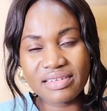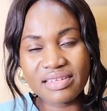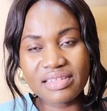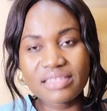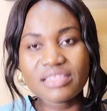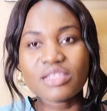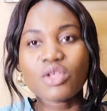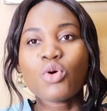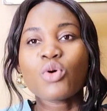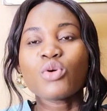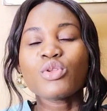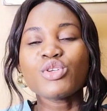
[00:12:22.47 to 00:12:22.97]

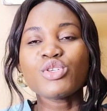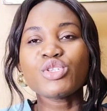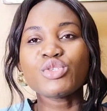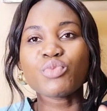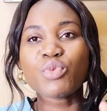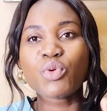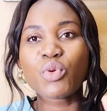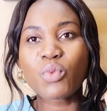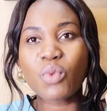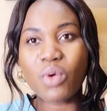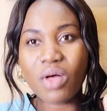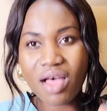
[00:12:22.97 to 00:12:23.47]
The Holy
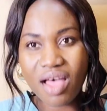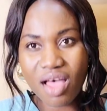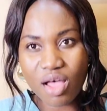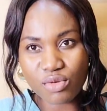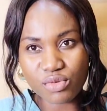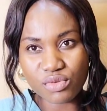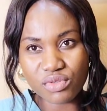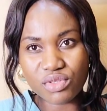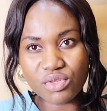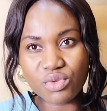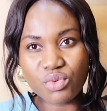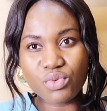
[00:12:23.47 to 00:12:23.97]
Spirit will
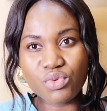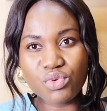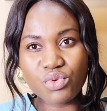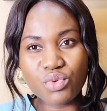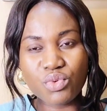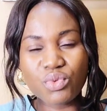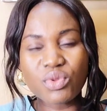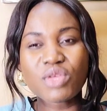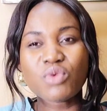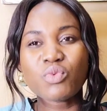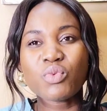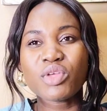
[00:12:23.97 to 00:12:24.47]
counsel you.
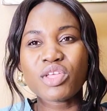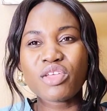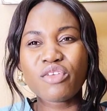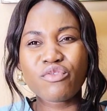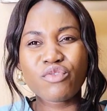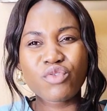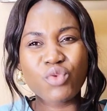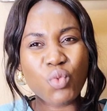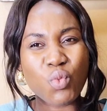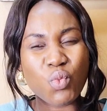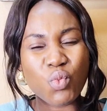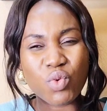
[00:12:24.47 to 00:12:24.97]
He will give
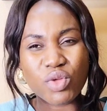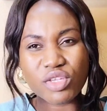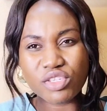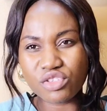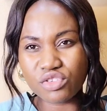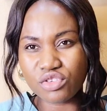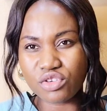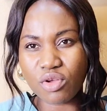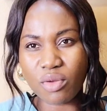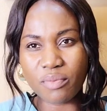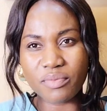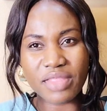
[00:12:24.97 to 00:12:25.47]
you
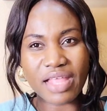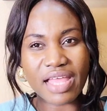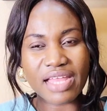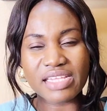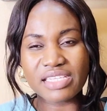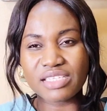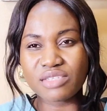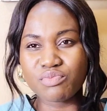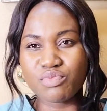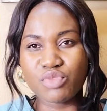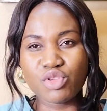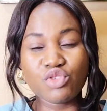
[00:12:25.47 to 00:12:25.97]
wisdom that
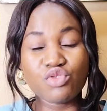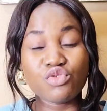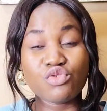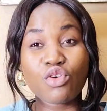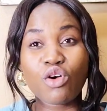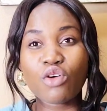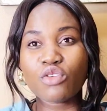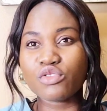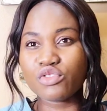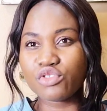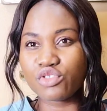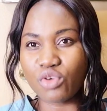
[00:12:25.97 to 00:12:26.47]
is
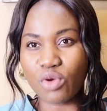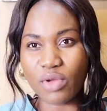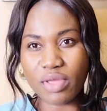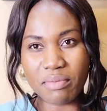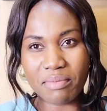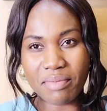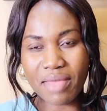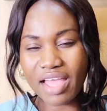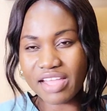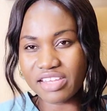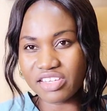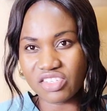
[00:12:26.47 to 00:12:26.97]
beyond your
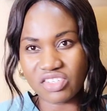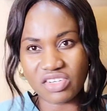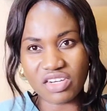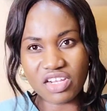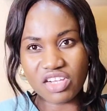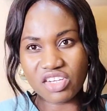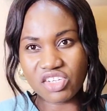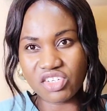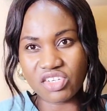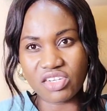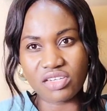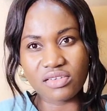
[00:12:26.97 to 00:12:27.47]

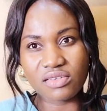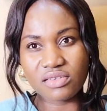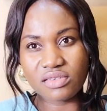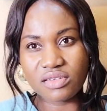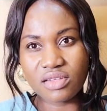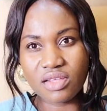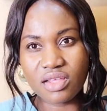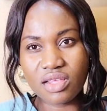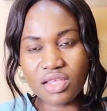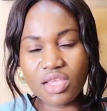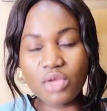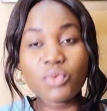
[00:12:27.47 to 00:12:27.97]
imagination.
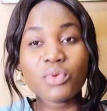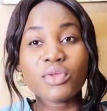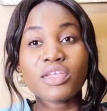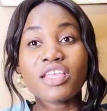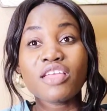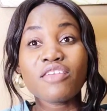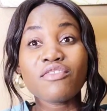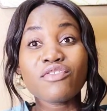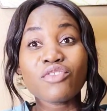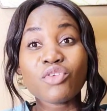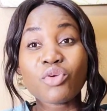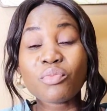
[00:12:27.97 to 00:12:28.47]
He will
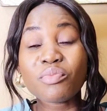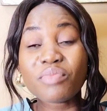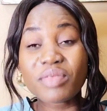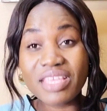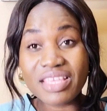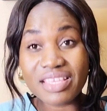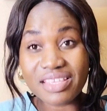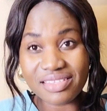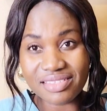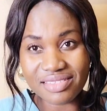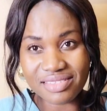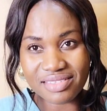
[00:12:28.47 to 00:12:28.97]
give you
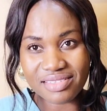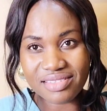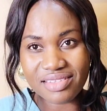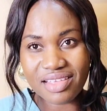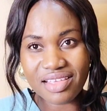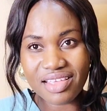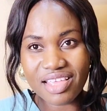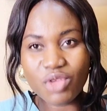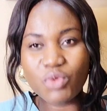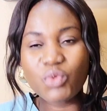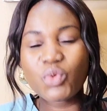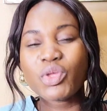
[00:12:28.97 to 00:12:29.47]
peace.
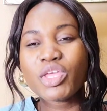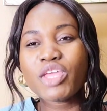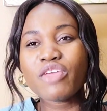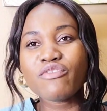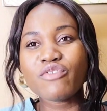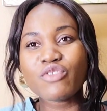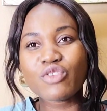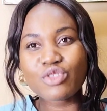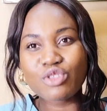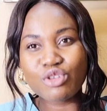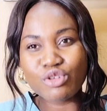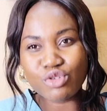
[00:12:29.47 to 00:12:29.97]
He will give
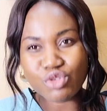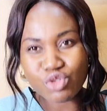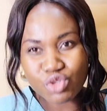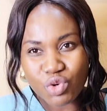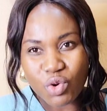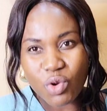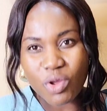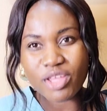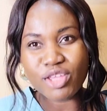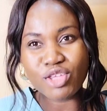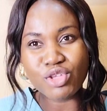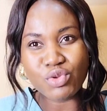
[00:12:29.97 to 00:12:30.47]
you the
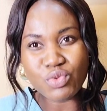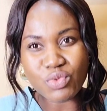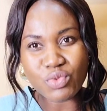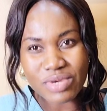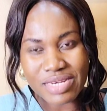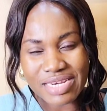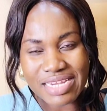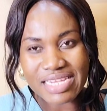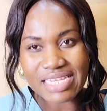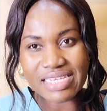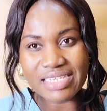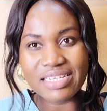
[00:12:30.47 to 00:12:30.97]
joy you
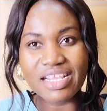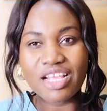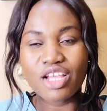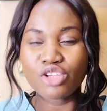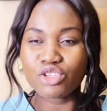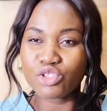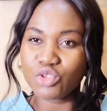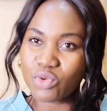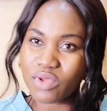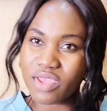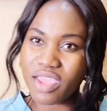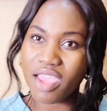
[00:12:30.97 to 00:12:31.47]
need
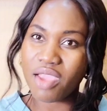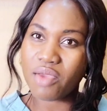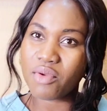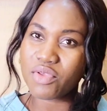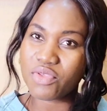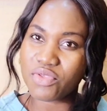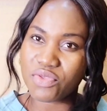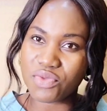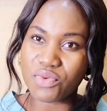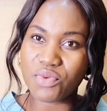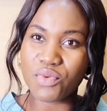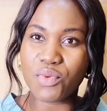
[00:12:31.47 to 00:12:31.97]
to carry
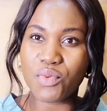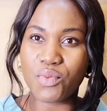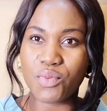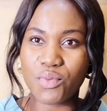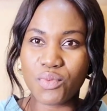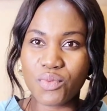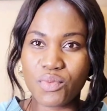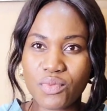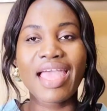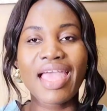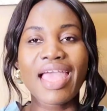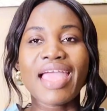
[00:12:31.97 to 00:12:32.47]
through.
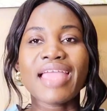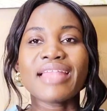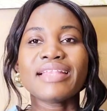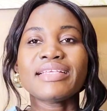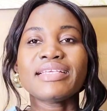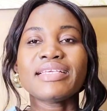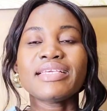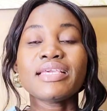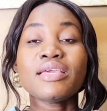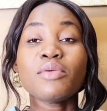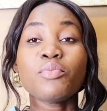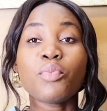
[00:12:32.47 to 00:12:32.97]
And
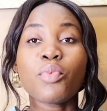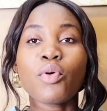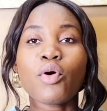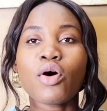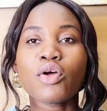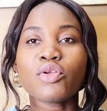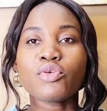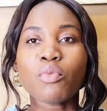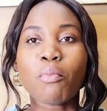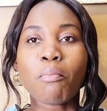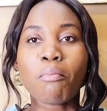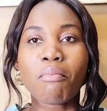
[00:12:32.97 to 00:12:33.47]
keep
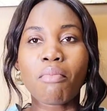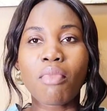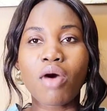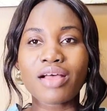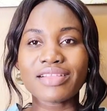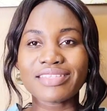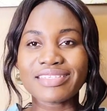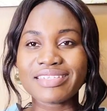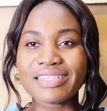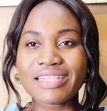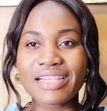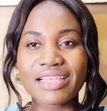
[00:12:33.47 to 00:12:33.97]
on
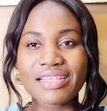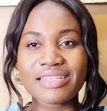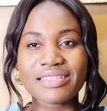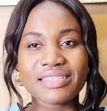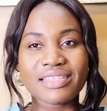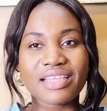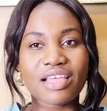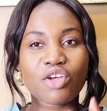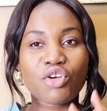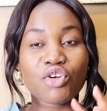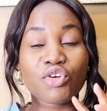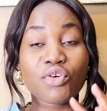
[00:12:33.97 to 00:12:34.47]
modeling
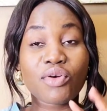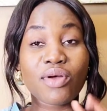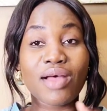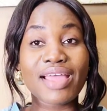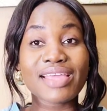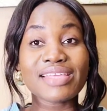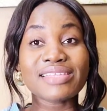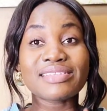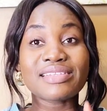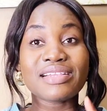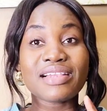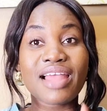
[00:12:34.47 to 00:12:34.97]
the
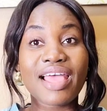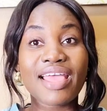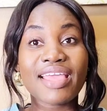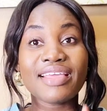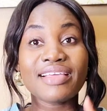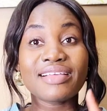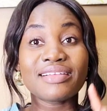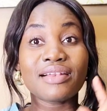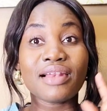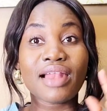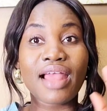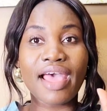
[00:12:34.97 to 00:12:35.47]

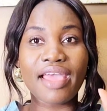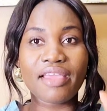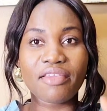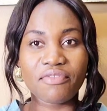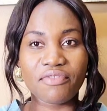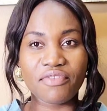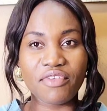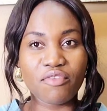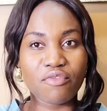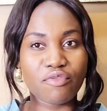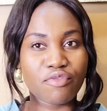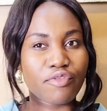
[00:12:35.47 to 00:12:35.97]
Christ-like
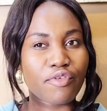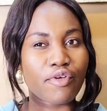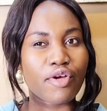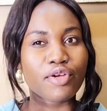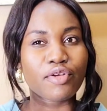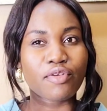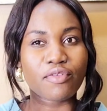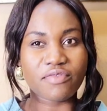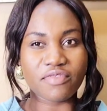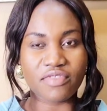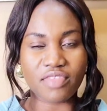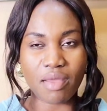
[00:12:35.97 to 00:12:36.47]
life in front
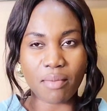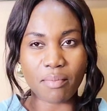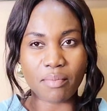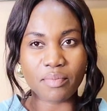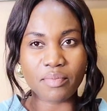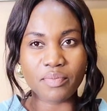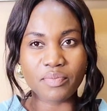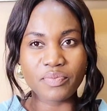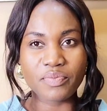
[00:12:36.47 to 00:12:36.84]
of them.